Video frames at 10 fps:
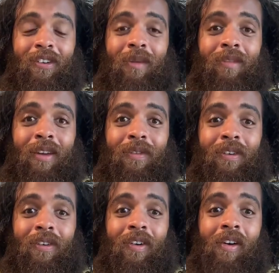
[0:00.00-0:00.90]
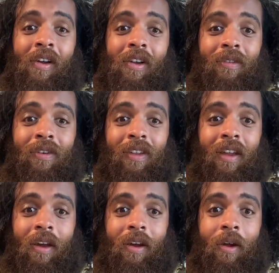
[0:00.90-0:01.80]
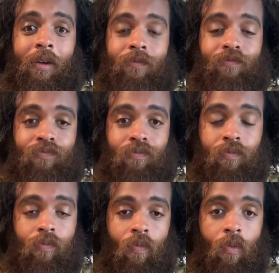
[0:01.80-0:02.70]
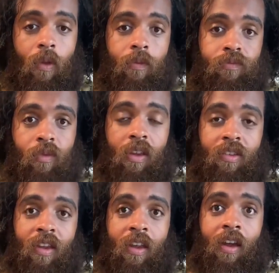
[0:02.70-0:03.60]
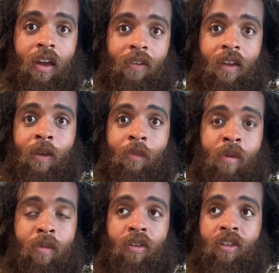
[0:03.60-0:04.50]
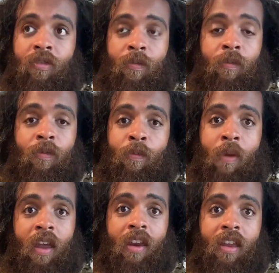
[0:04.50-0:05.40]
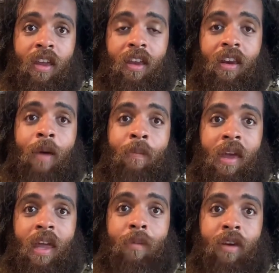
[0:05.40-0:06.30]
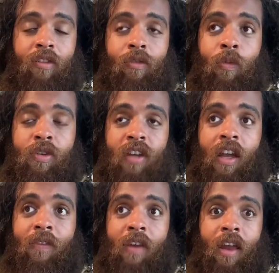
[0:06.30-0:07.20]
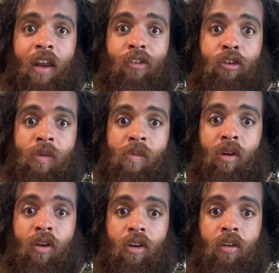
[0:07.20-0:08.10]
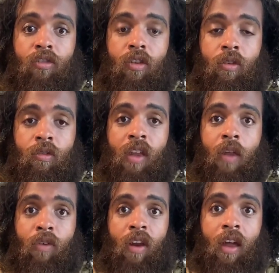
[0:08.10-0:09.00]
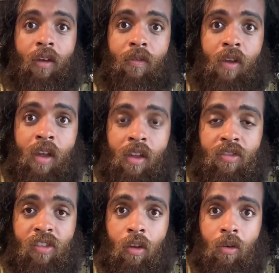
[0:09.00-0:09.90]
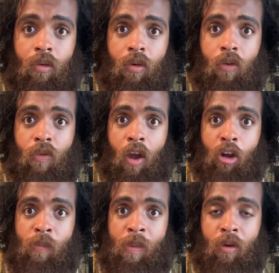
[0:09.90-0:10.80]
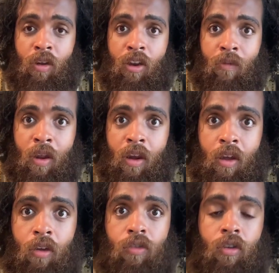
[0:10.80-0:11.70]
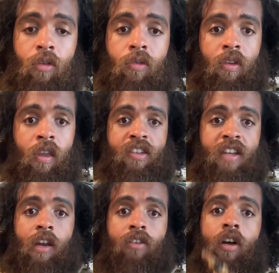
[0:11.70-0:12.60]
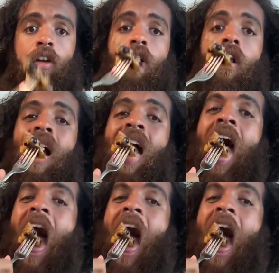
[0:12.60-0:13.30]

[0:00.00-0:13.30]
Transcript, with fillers: So I'm thankful for that. Um, cause uh, yeah, I, I, remember just begging to get, not begging, but just wishing I even had like two people on here. So thankful to have still over hundred people on here right now. So shout out to all y'all.